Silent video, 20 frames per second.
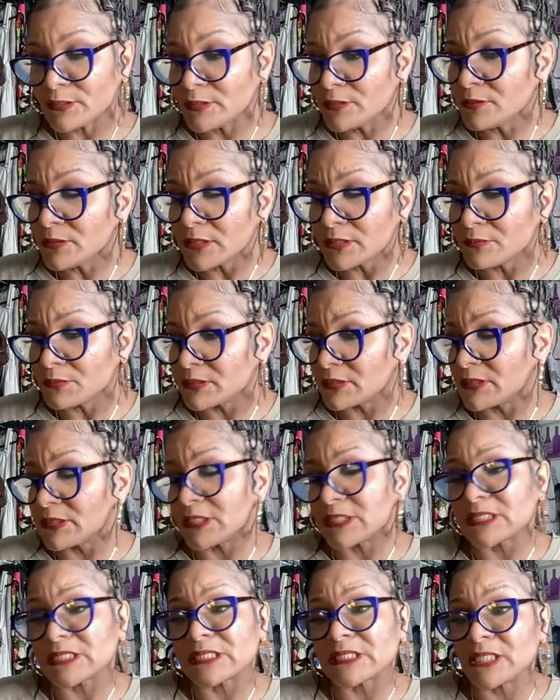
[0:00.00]
you could have went to
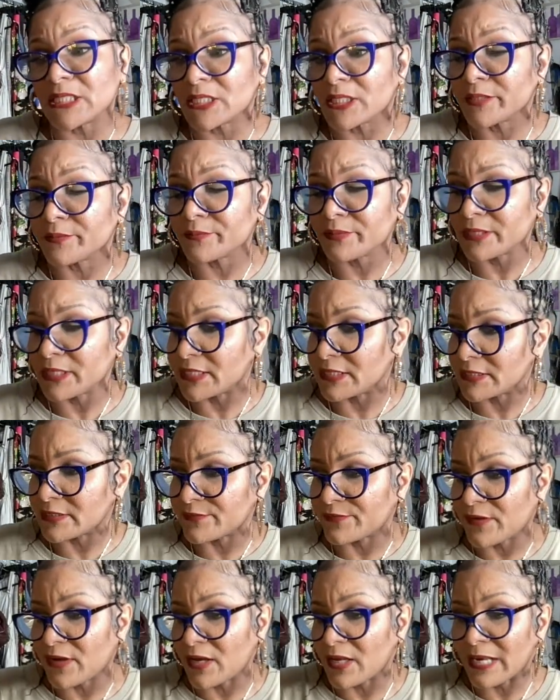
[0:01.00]
the sunken place
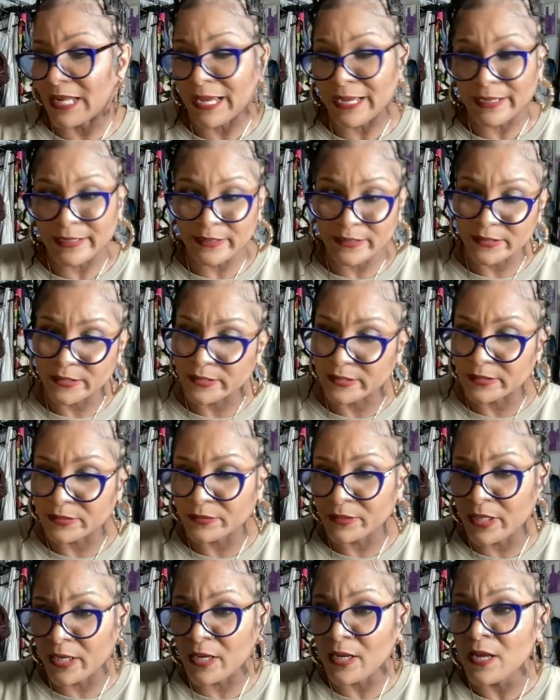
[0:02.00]
all I care.
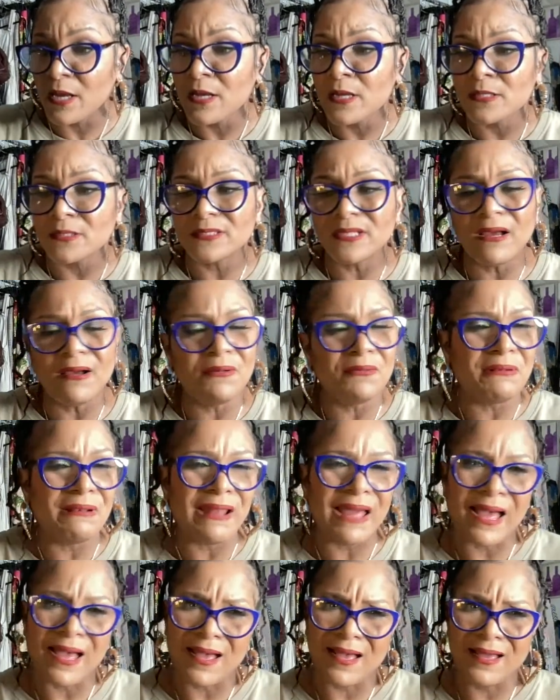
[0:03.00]
Like, don't
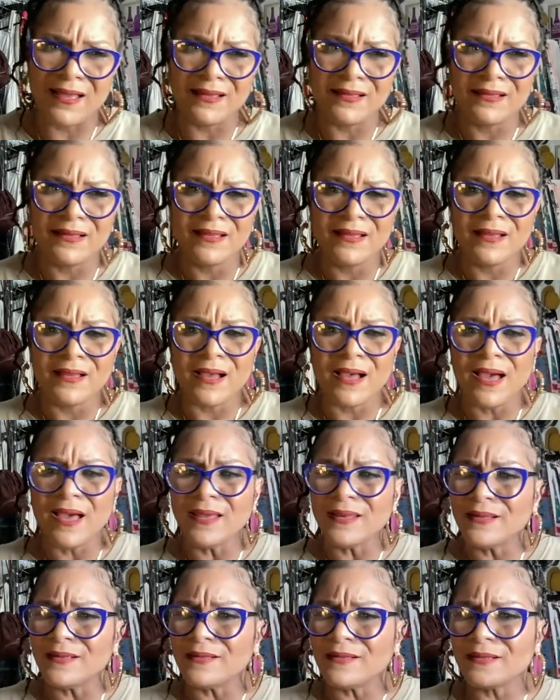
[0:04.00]
lie.
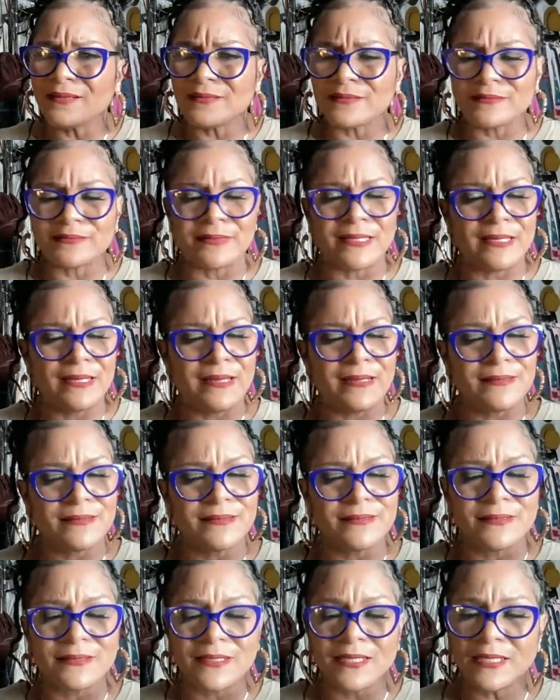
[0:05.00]
Ah,
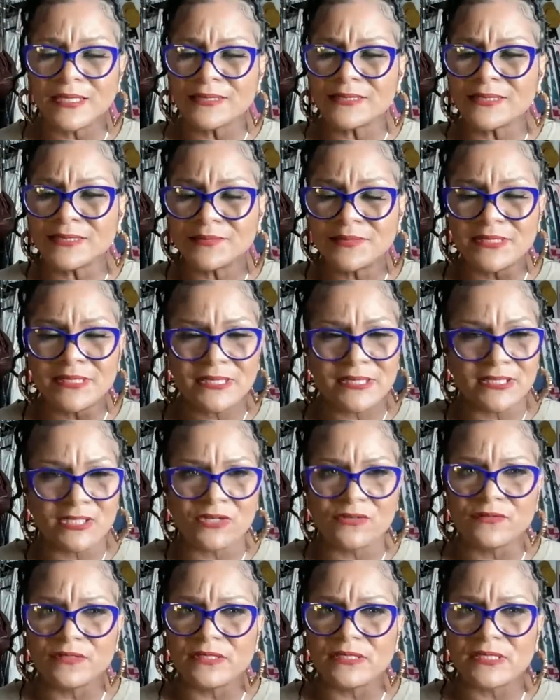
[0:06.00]
customer
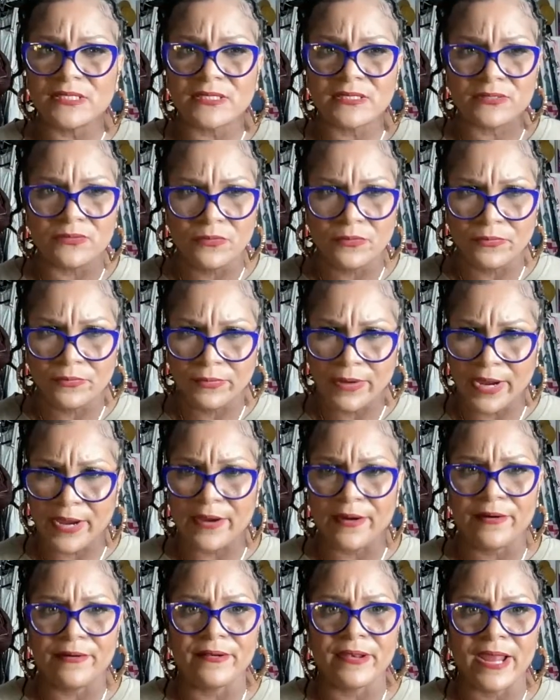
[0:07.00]
services are
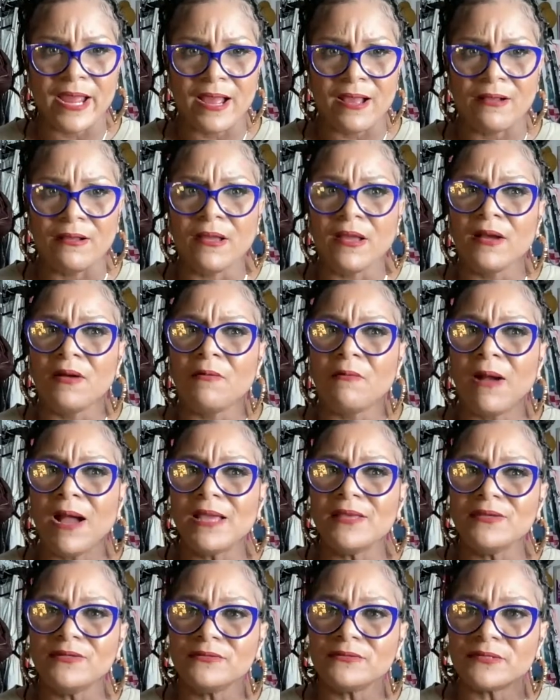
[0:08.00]
rare now.
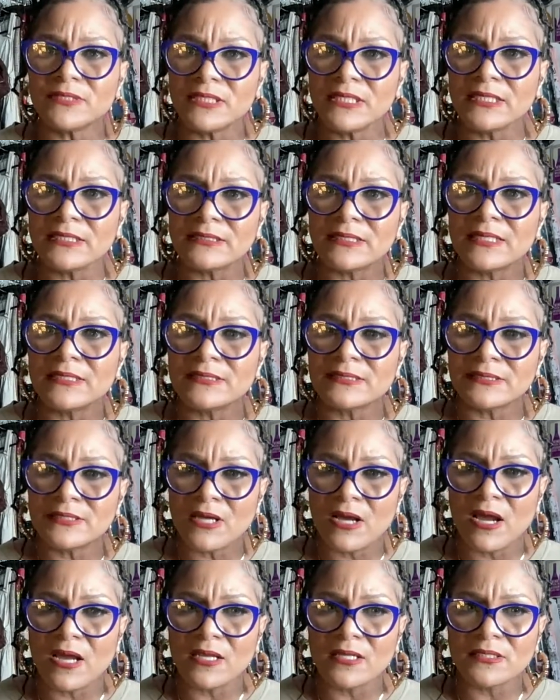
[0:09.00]
Why do you think they
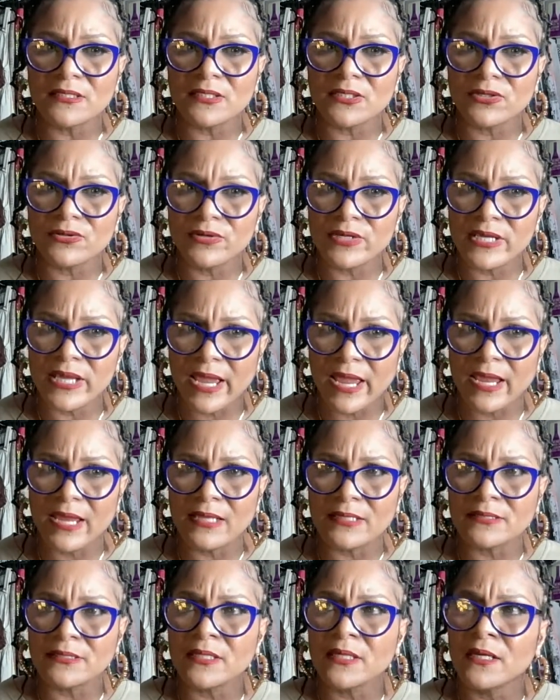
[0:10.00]
starting to
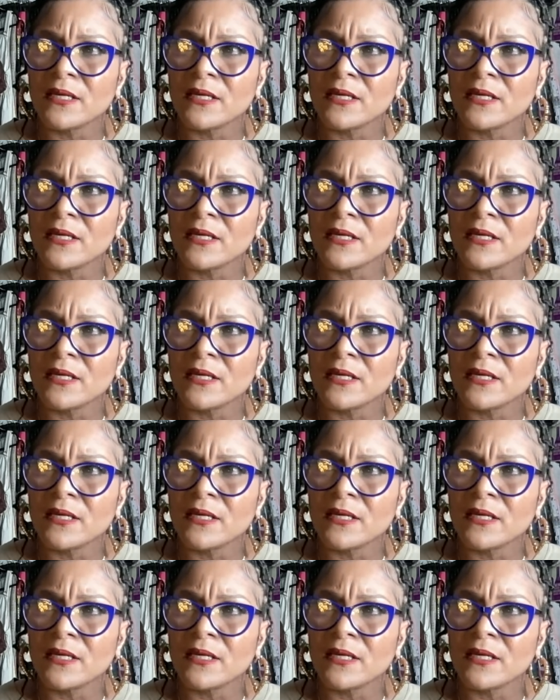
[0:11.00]
create